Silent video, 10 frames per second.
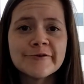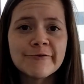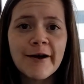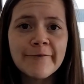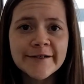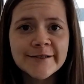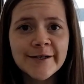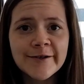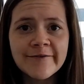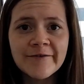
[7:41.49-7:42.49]
So I wish I
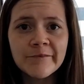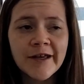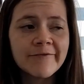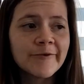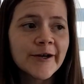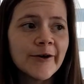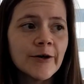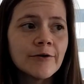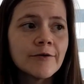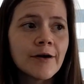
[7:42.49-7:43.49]
could have filmed that for y'all.